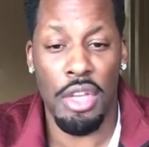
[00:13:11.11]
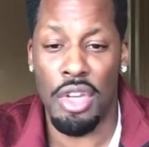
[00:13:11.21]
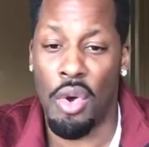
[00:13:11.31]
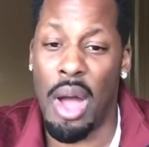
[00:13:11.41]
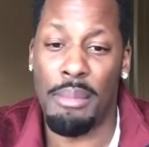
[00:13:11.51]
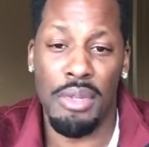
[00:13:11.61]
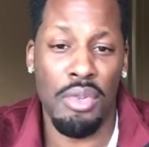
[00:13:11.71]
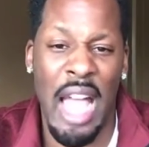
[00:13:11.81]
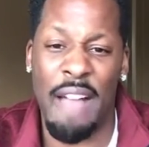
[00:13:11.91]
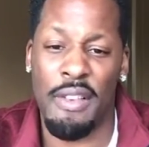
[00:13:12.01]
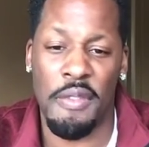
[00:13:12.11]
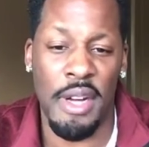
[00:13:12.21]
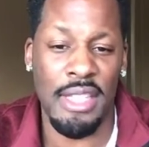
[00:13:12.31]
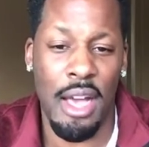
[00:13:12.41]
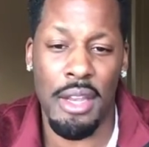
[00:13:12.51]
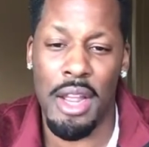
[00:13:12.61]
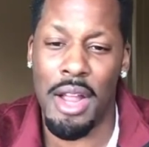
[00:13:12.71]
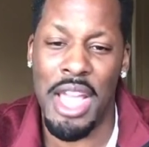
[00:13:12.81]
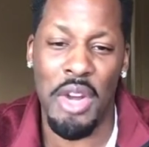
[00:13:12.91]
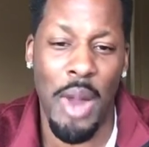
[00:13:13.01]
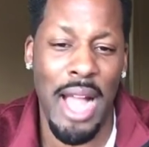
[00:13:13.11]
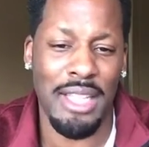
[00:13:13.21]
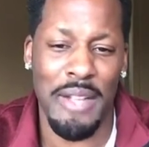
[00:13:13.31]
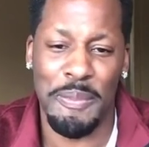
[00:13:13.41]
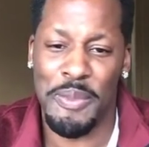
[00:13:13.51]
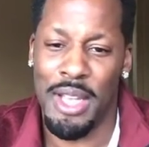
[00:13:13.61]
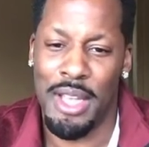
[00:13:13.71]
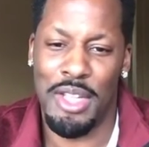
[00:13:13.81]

So, you know, I'm having fun down there, interacting,